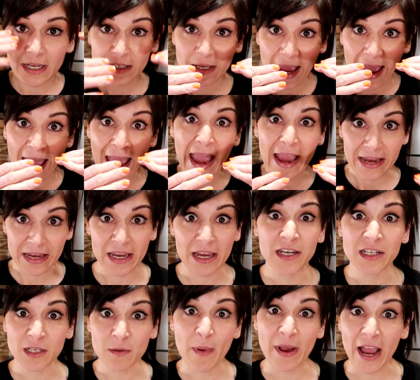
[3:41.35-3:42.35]
hang
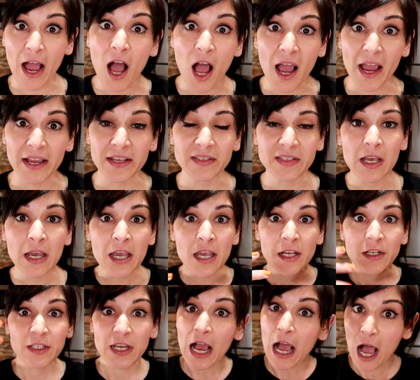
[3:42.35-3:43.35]
into my eyes
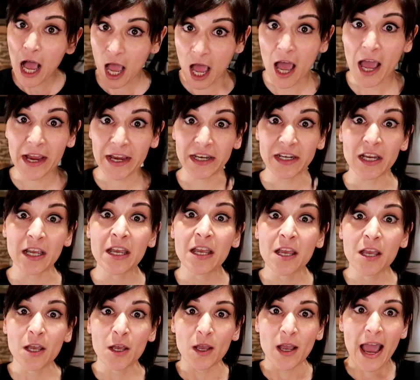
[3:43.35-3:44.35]
to hide
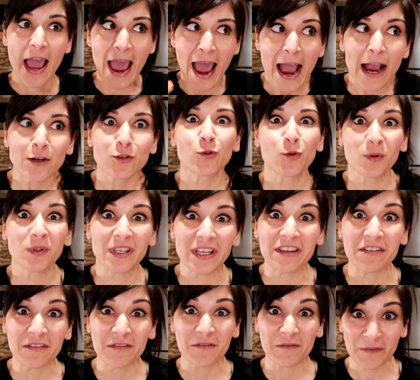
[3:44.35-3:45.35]

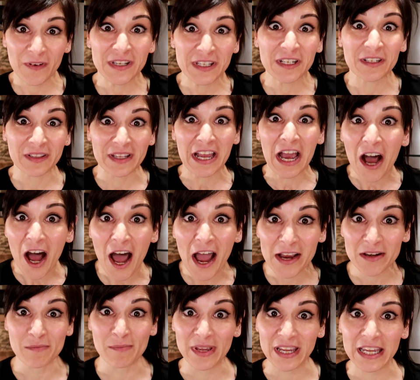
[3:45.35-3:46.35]
actually physically
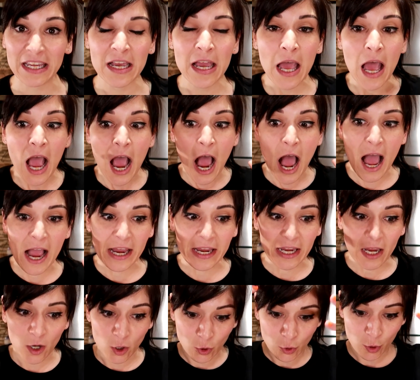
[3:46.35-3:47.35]
hide me.
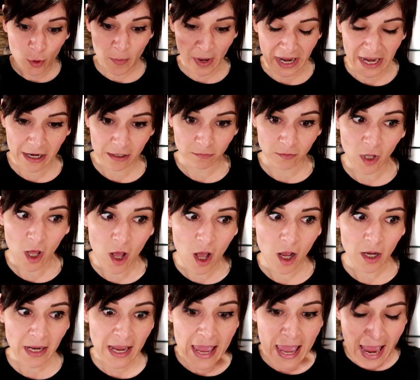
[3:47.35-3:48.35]
I grew my hair
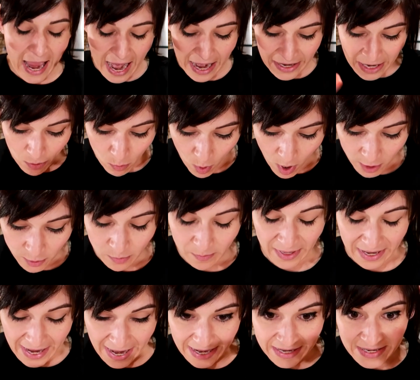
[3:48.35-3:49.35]
long and I walked with
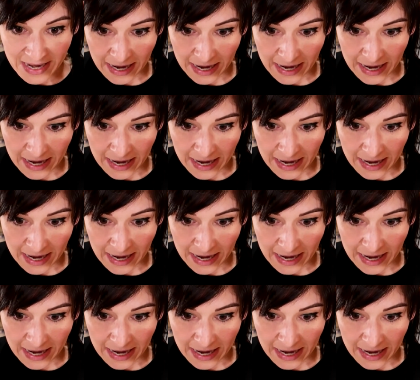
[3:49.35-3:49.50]
my head